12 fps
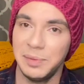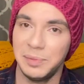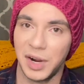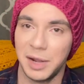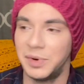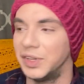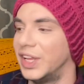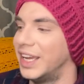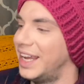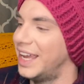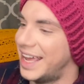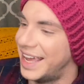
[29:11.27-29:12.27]

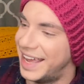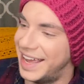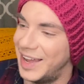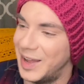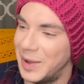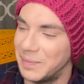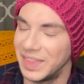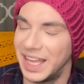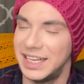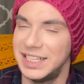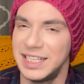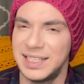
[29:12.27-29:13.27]
properly um,
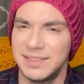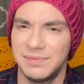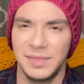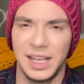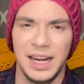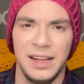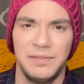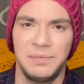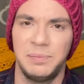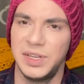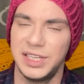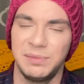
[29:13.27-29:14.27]
and just kind of
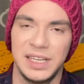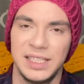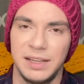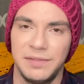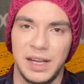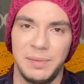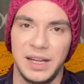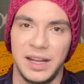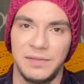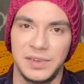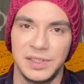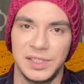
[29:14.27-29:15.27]
pushing myself out of my
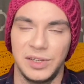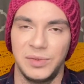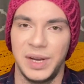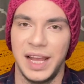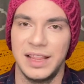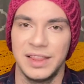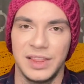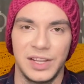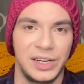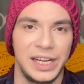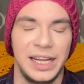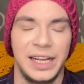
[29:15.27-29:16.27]
comfort zone and
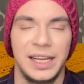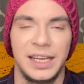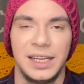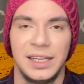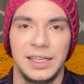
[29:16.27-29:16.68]
learning